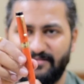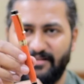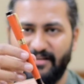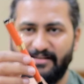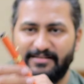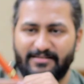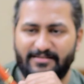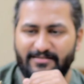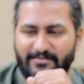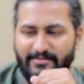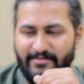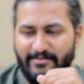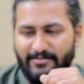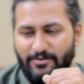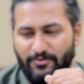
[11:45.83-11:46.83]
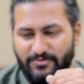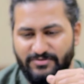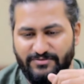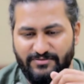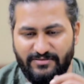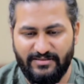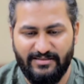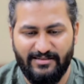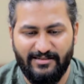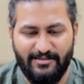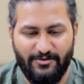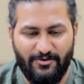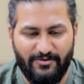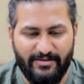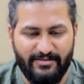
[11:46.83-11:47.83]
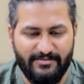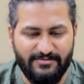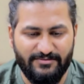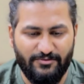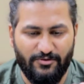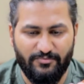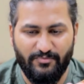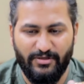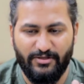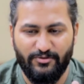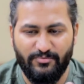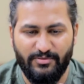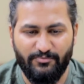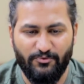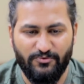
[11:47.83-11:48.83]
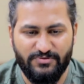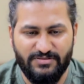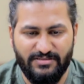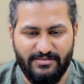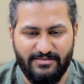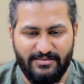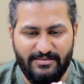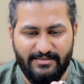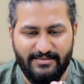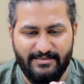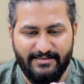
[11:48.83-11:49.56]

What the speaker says: Like, it looks really long. It is not meant to be posted.